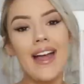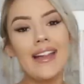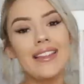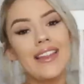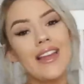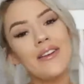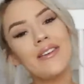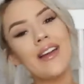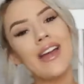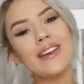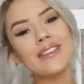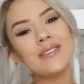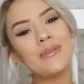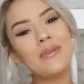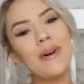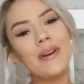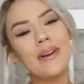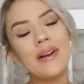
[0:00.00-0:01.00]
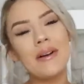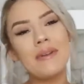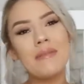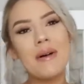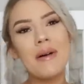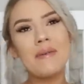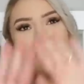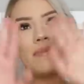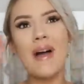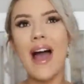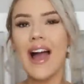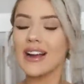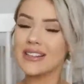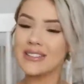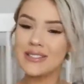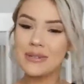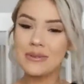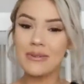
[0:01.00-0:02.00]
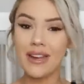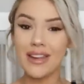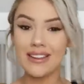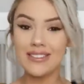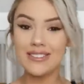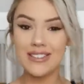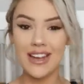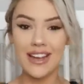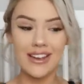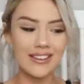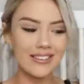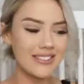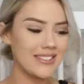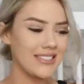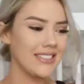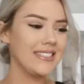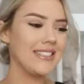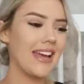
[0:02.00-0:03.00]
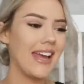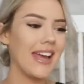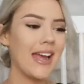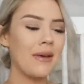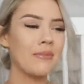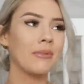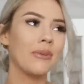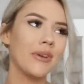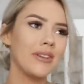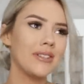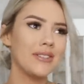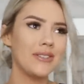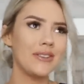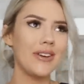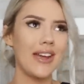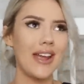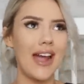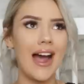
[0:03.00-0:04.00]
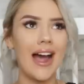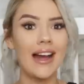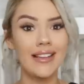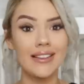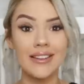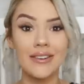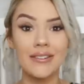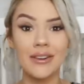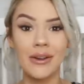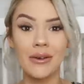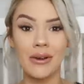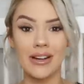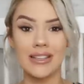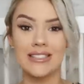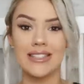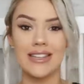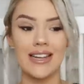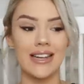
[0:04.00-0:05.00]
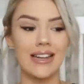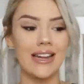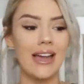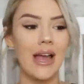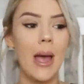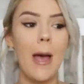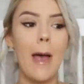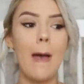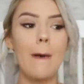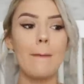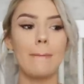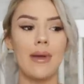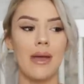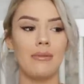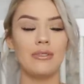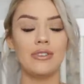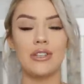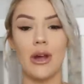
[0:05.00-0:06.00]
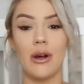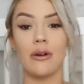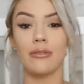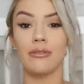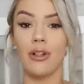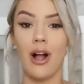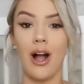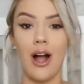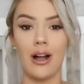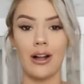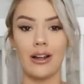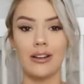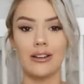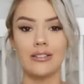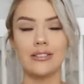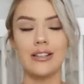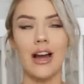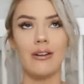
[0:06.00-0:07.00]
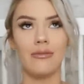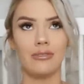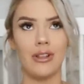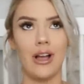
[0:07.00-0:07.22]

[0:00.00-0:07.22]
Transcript: Hello guys, welcome back to my channel. Today I'm going to do a highly requested baby shower vlog, not